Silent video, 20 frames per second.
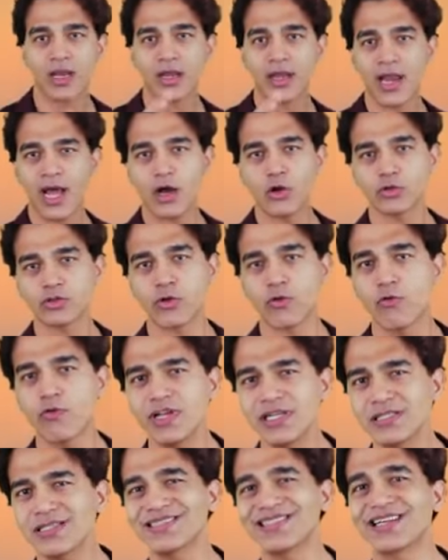Now, the
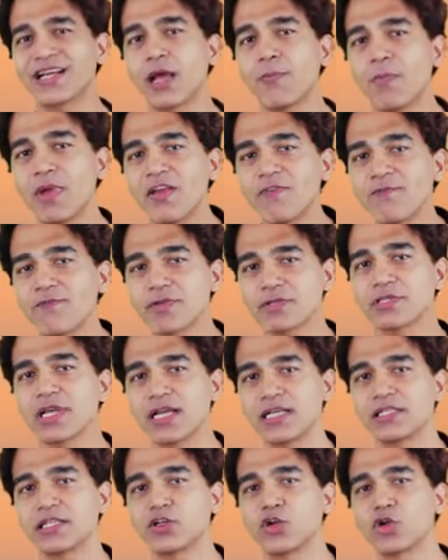reason that I'm
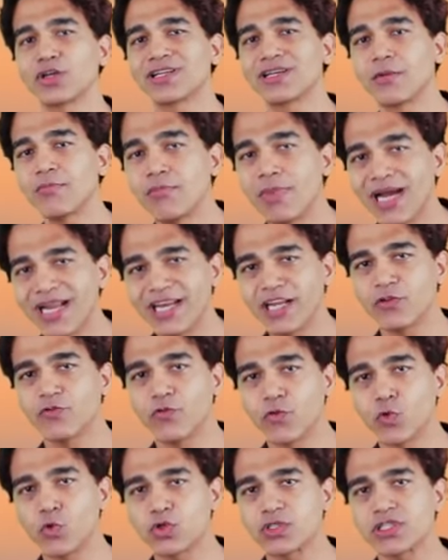emphasizing on
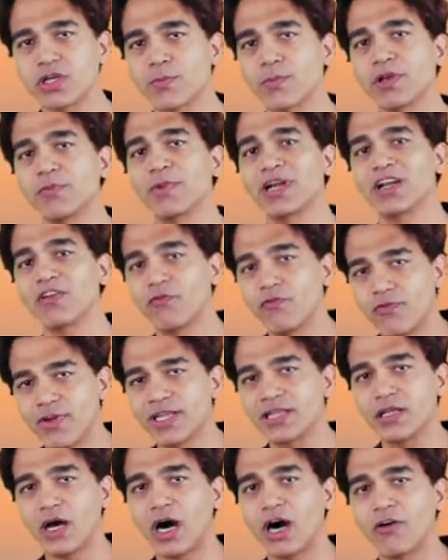combining food supplement
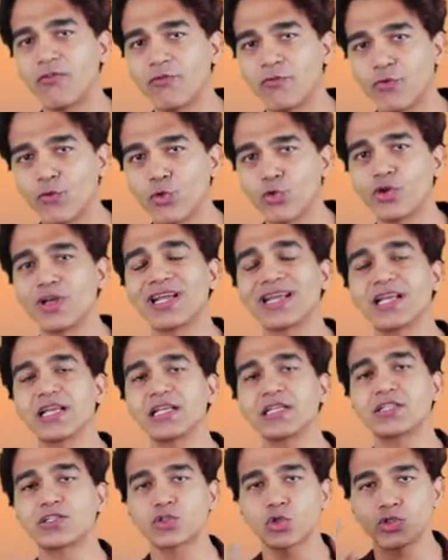with our food
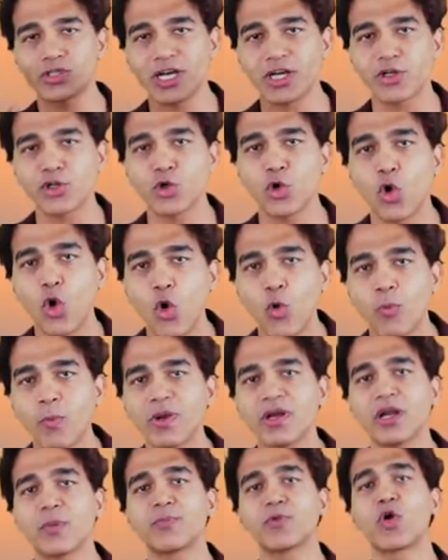is so that you
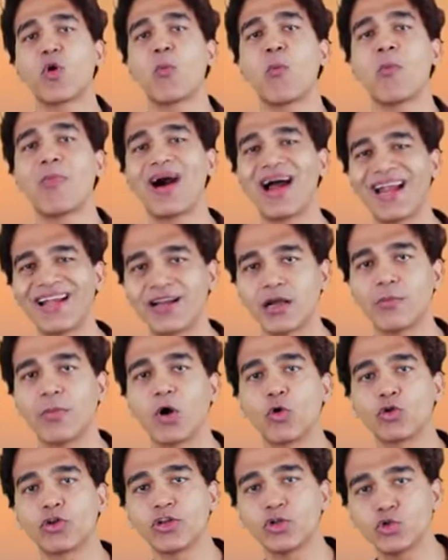open up your mind
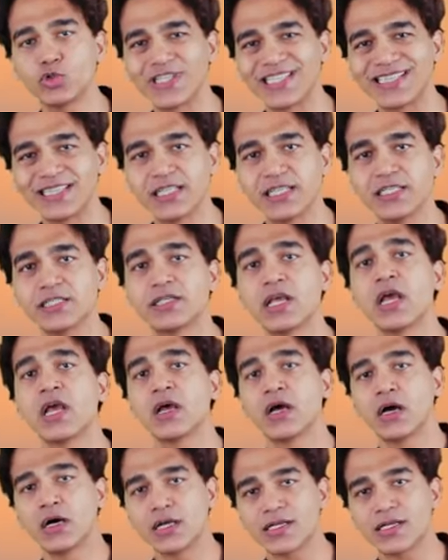about using these